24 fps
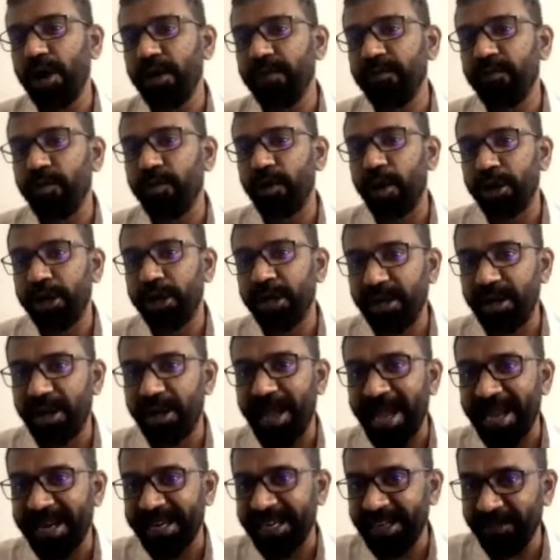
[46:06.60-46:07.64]
of water
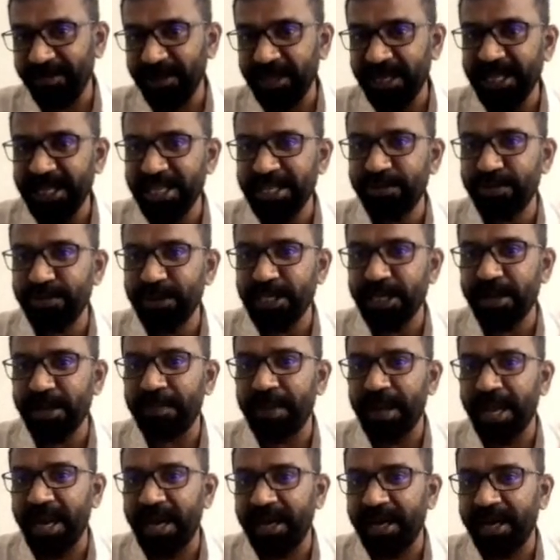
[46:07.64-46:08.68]
activities which are
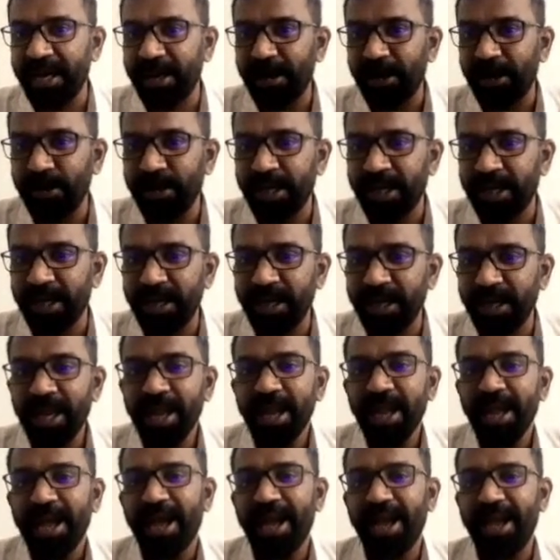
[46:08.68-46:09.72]
planned around it,
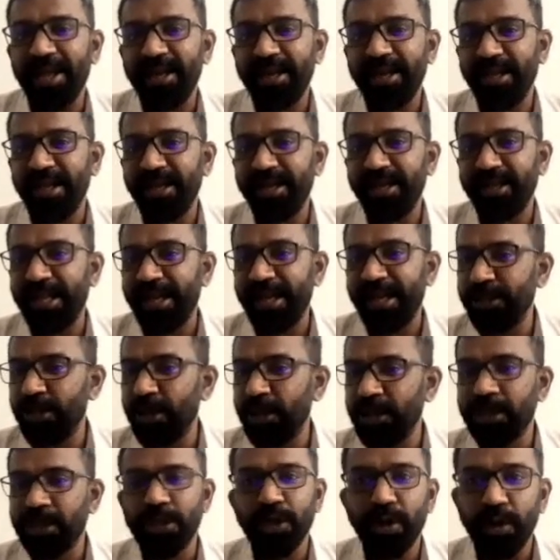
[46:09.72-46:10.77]
and there is
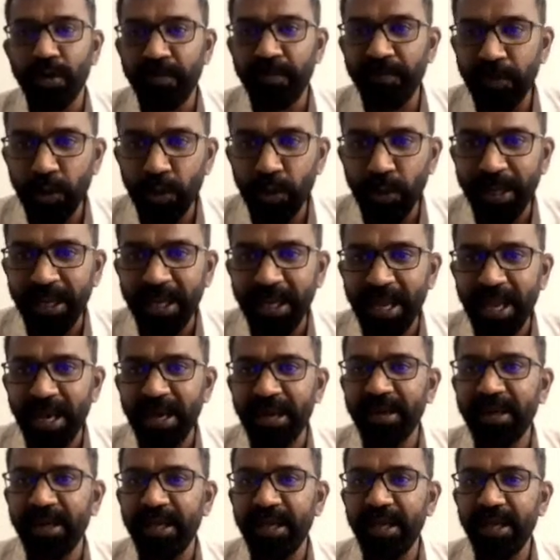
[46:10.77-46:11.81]
also a viewing
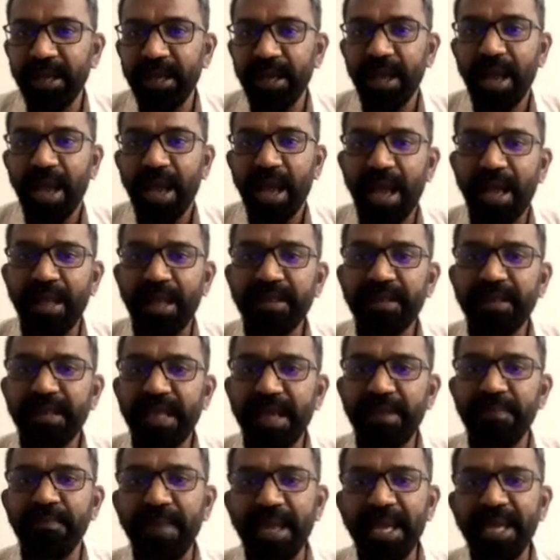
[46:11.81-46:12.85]
gallery, and
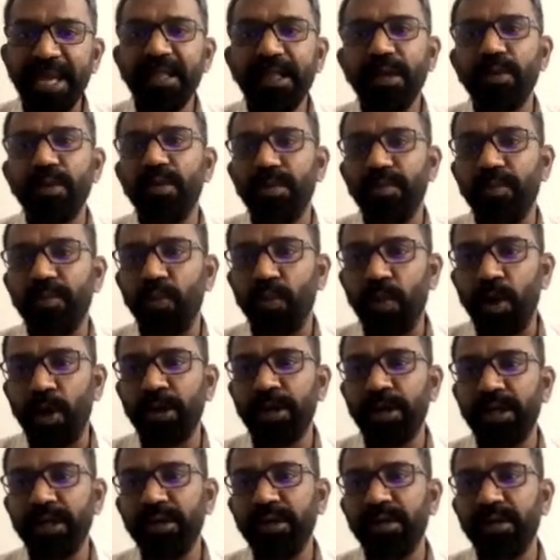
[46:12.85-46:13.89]
they make the
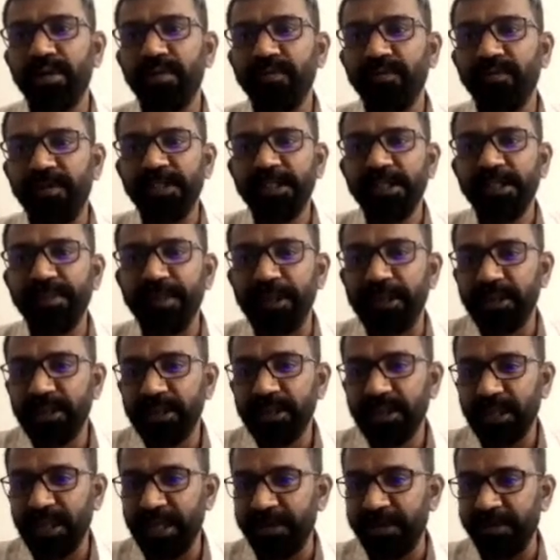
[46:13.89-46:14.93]
water visible,
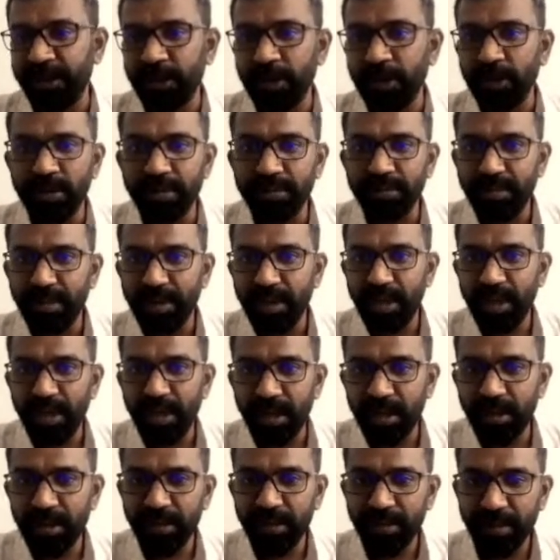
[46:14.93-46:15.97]
even though
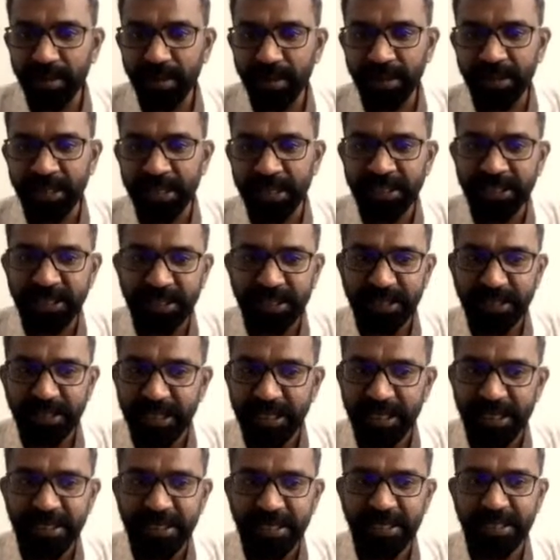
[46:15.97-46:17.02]
this
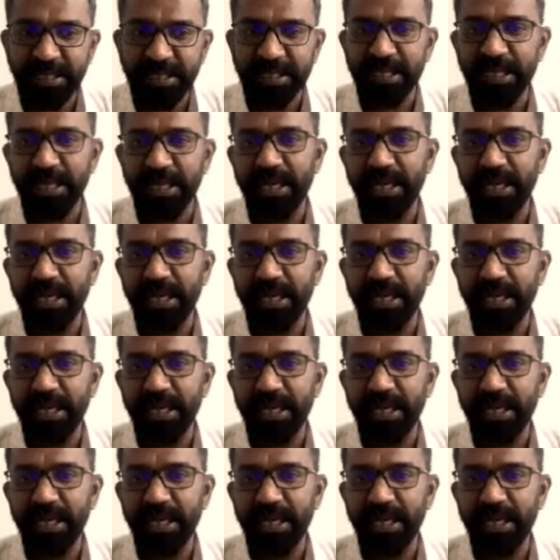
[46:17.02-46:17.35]
is